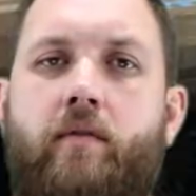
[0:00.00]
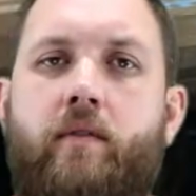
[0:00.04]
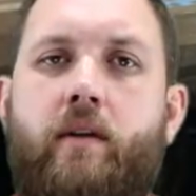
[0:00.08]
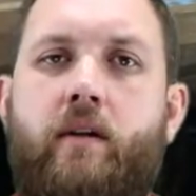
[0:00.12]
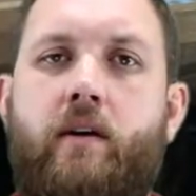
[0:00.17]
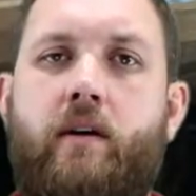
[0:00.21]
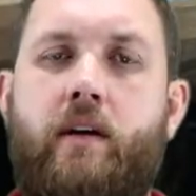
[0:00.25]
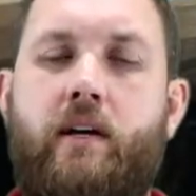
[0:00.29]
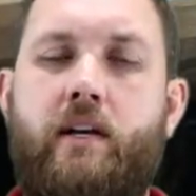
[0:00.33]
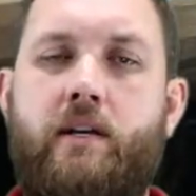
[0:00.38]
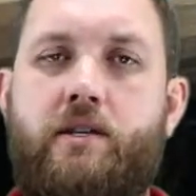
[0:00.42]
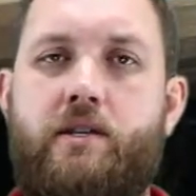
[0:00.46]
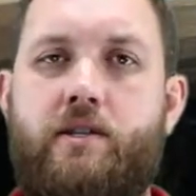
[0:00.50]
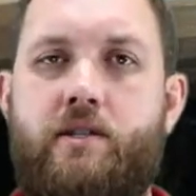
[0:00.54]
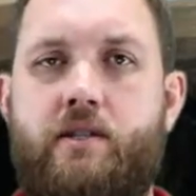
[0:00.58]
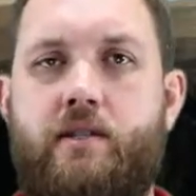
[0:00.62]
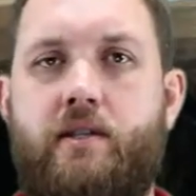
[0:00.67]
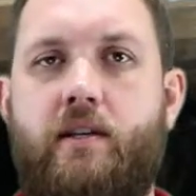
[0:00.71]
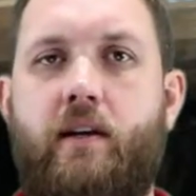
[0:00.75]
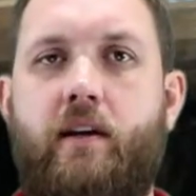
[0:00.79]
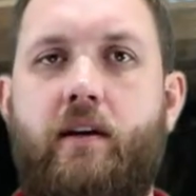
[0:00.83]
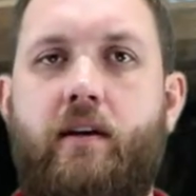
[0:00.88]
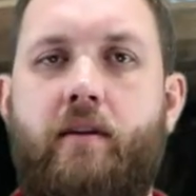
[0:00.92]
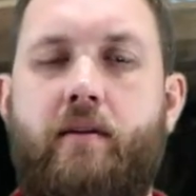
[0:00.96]
the kitchen
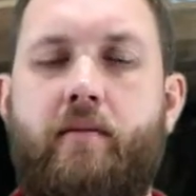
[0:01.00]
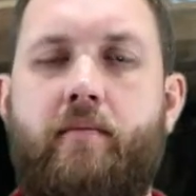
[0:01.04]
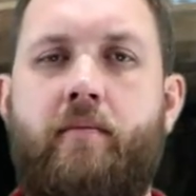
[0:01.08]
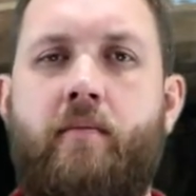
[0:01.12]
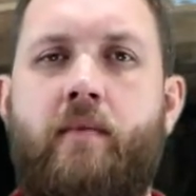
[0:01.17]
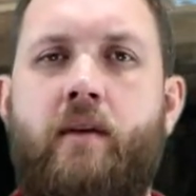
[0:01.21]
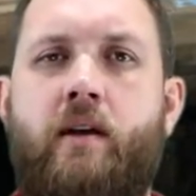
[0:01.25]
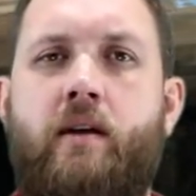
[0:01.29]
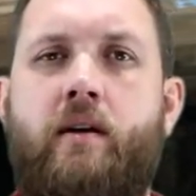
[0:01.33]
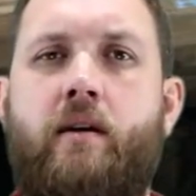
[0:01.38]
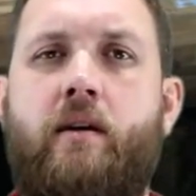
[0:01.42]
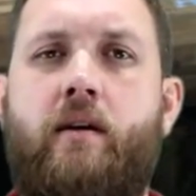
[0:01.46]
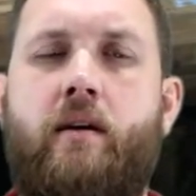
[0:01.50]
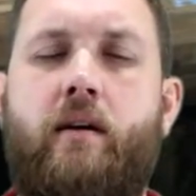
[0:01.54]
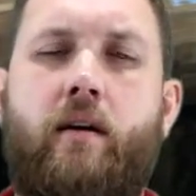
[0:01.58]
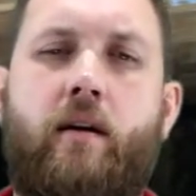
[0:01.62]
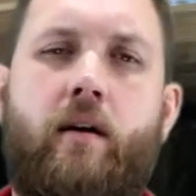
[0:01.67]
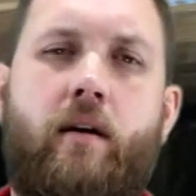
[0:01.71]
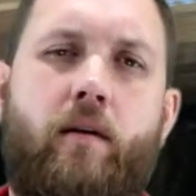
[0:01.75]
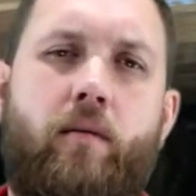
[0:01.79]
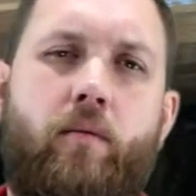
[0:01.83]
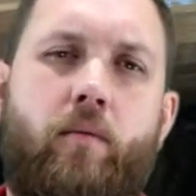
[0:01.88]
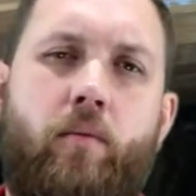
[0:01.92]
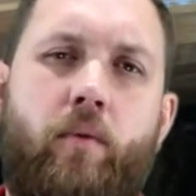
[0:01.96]
sink.
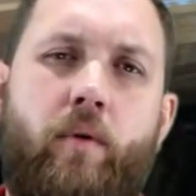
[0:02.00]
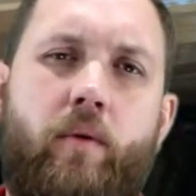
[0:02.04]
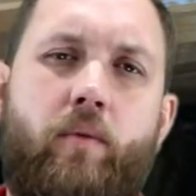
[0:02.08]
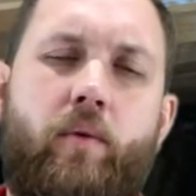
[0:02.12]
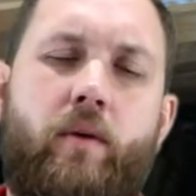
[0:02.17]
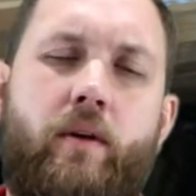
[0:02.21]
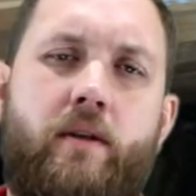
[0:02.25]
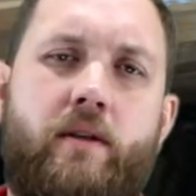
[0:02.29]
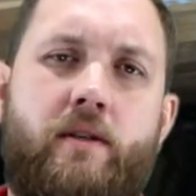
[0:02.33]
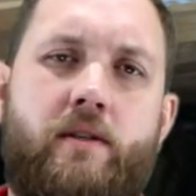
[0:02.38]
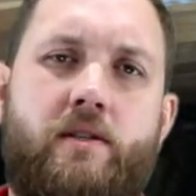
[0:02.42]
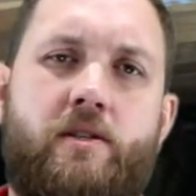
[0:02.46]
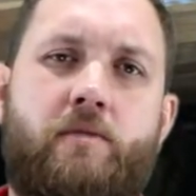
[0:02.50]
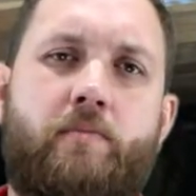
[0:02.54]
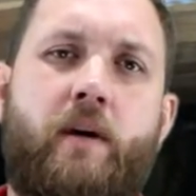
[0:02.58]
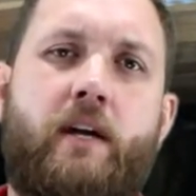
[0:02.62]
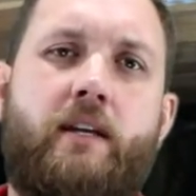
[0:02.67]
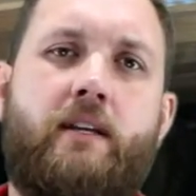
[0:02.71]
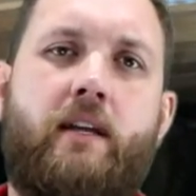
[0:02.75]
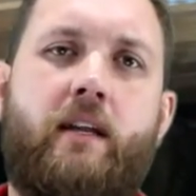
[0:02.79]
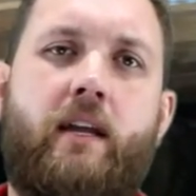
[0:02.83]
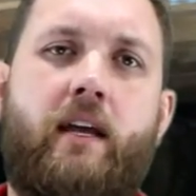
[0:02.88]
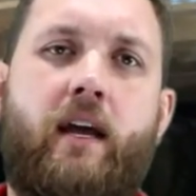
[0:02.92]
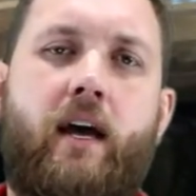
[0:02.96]
When we went and
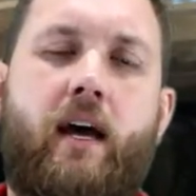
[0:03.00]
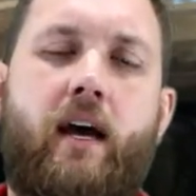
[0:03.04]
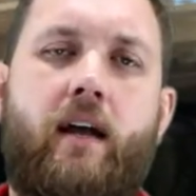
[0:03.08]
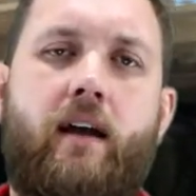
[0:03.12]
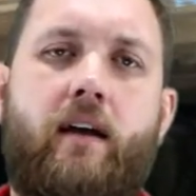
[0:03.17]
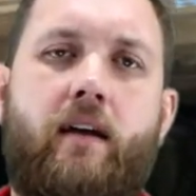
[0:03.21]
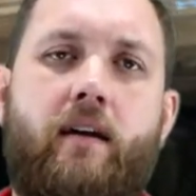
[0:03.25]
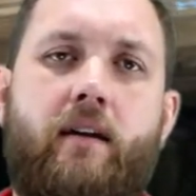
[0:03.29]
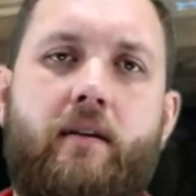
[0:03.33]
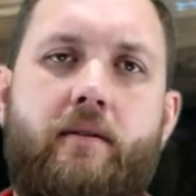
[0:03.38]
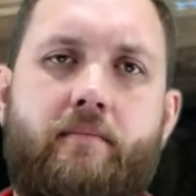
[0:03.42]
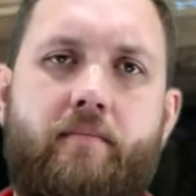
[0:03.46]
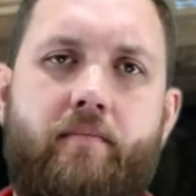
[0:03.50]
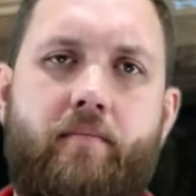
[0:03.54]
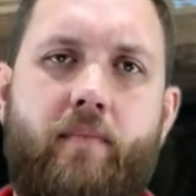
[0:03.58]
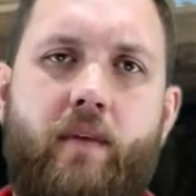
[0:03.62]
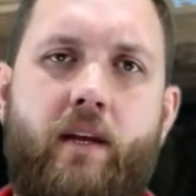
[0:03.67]
inspected the attic,